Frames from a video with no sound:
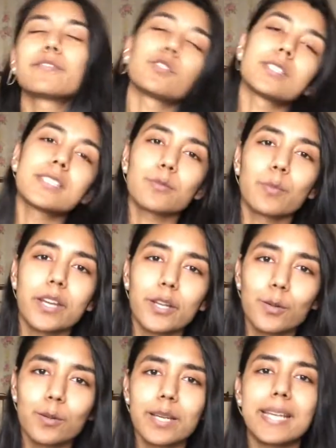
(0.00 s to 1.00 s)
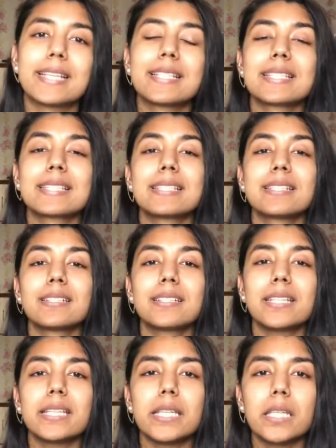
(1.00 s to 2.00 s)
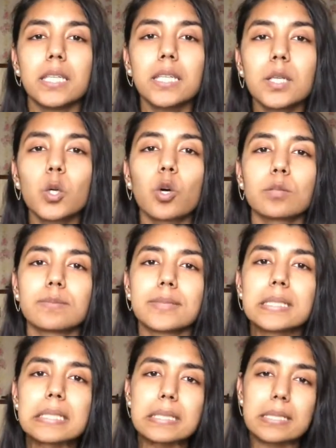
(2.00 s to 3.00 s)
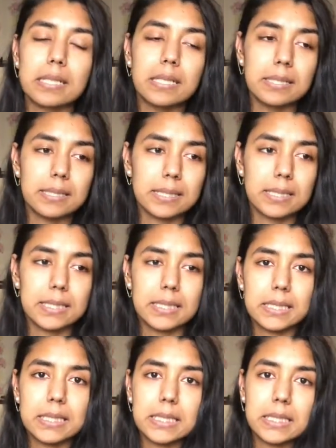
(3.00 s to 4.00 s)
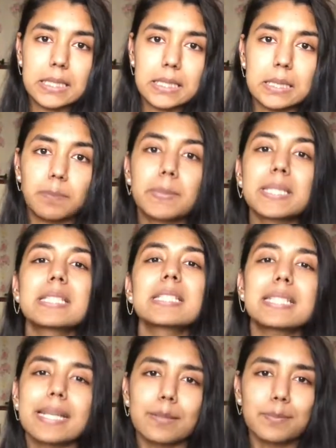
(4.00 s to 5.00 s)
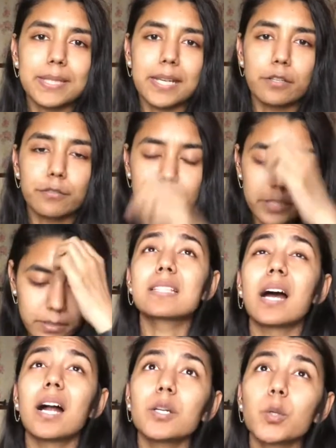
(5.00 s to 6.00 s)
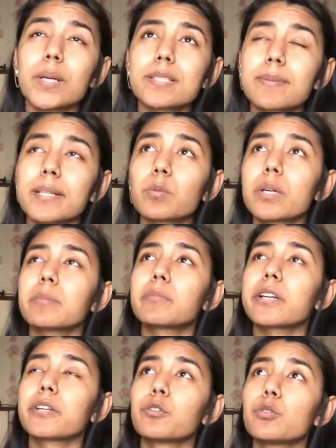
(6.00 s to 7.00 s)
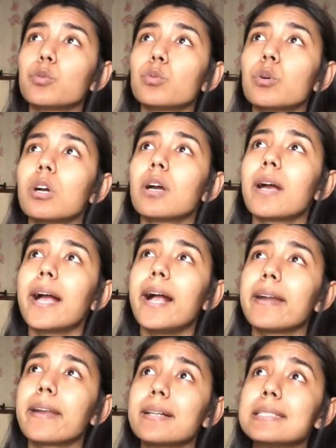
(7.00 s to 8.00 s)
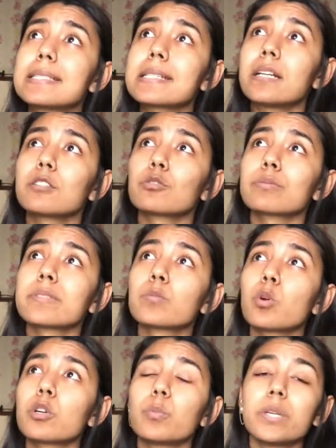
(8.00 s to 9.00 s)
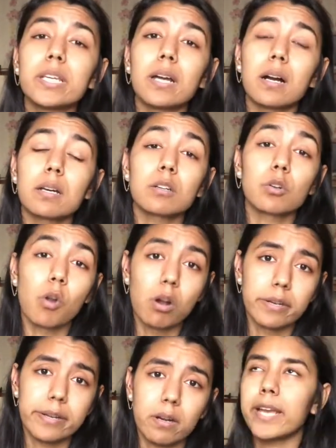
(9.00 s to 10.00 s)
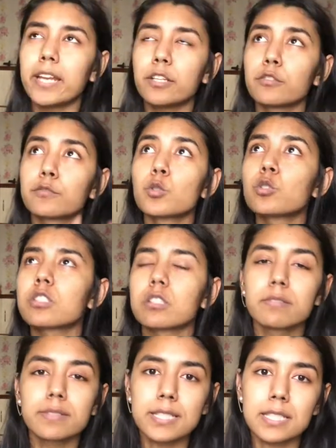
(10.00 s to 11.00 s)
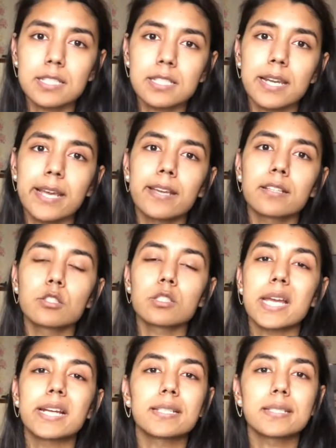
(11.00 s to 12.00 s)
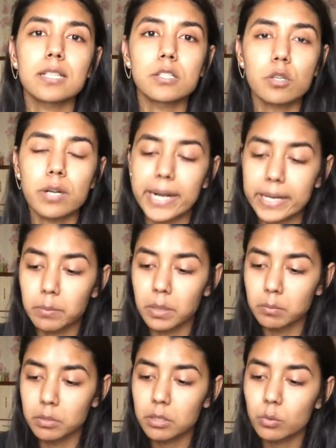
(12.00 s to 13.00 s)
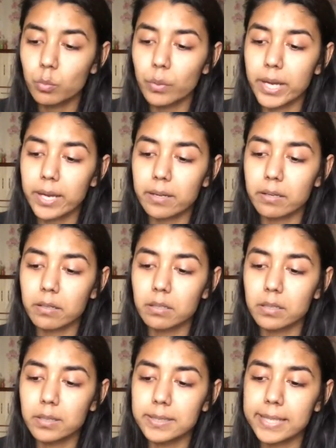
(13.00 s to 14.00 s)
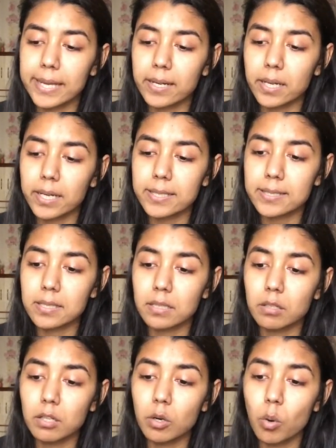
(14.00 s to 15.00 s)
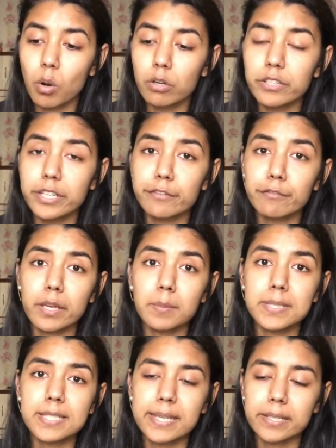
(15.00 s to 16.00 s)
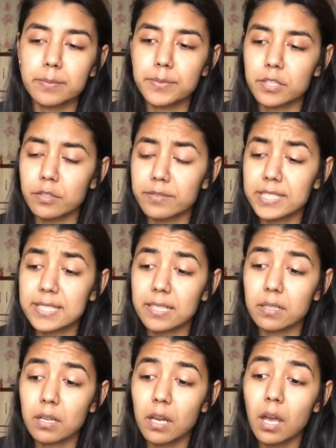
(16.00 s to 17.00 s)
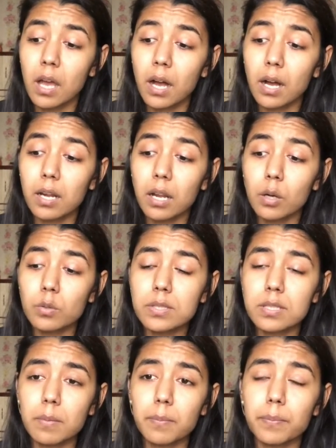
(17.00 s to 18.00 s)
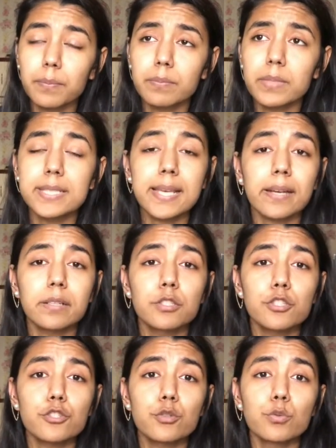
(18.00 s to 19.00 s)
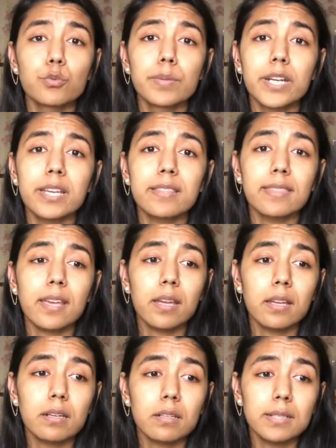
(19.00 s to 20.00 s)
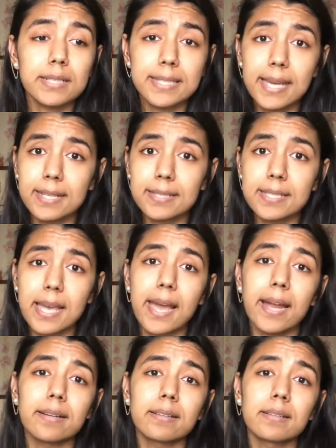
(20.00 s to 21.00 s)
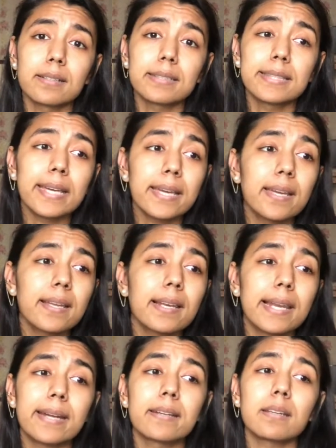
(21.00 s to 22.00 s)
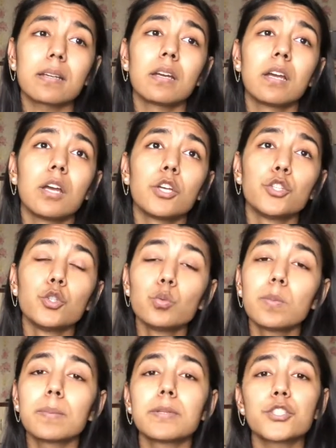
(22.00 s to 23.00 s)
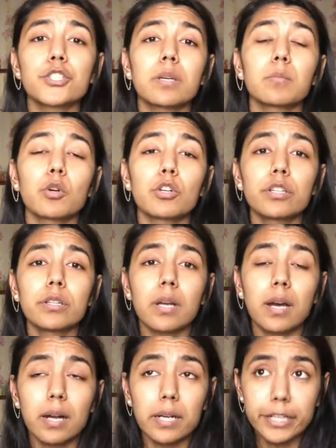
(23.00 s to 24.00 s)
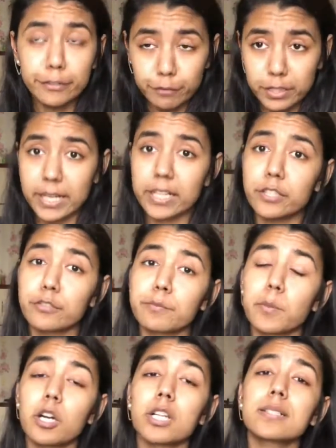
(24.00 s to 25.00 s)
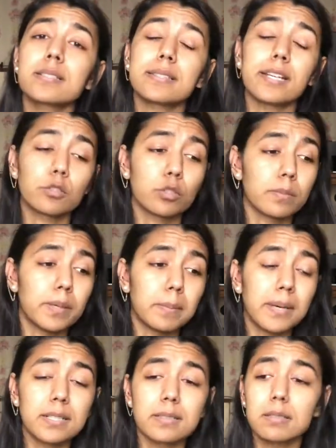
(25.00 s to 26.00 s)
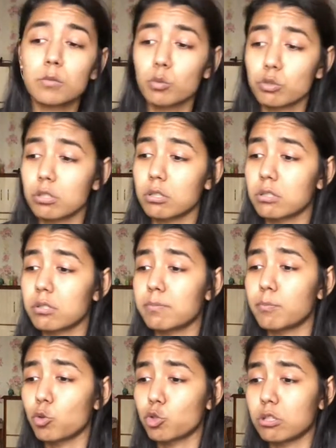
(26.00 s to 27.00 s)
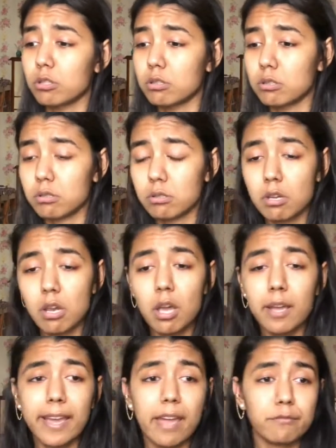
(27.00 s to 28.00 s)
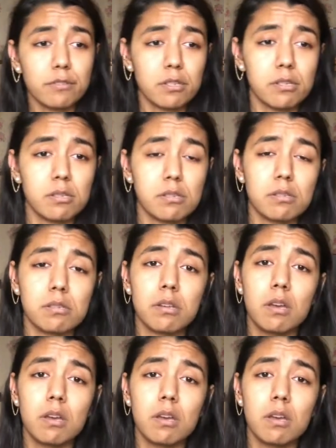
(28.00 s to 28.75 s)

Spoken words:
for this video is the e-commerce, the business setup side of it. It's hard to explain what I'm trying to do, and I'll start off with what we are not. Any of those services like Society6 or Redbubble, where there is a already famous setup service that allows designers to bring in their designs and they let you publish them on different kind of products. That could be mugs, coasters, posters, canvases,